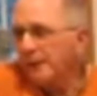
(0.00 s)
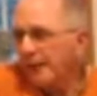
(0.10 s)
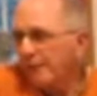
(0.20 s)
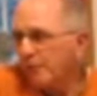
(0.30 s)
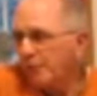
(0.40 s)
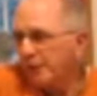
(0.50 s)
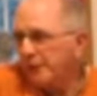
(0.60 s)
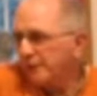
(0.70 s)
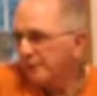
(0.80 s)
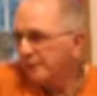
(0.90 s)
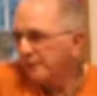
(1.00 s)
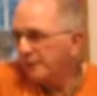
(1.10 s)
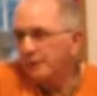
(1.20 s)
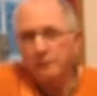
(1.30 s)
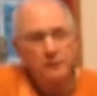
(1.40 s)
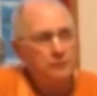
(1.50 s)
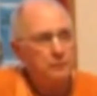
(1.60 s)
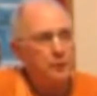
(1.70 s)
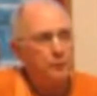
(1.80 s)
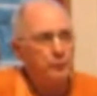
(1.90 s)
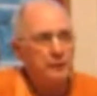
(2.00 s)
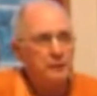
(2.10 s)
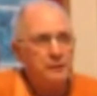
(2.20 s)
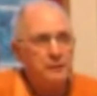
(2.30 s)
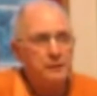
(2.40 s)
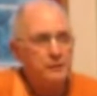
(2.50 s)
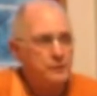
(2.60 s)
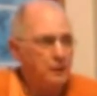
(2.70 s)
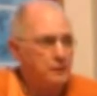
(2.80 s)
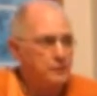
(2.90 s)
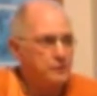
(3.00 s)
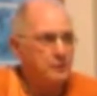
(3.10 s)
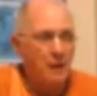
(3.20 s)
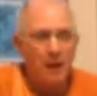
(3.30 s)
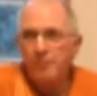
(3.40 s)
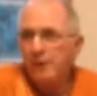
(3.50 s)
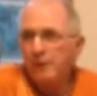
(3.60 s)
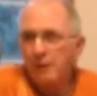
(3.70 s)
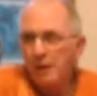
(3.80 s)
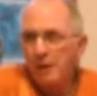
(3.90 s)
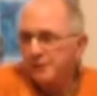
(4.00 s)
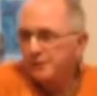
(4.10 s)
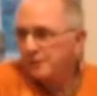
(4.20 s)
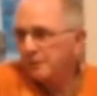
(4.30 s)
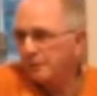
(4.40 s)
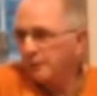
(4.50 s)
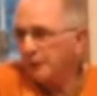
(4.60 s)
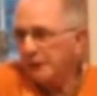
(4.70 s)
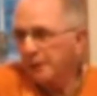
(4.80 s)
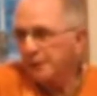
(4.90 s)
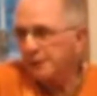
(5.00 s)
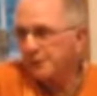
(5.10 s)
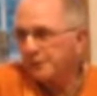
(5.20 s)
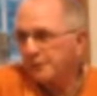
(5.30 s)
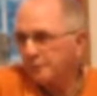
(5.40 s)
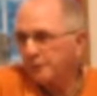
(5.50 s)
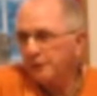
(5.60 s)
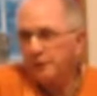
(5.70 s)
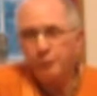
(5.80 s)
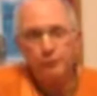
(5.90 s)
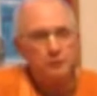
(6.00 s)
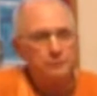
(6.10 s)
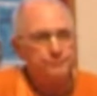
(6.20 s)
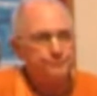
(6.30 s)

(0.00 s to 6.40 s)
to everybody, and completely, they're satan, they're honest, thoroughly honest, completely pure,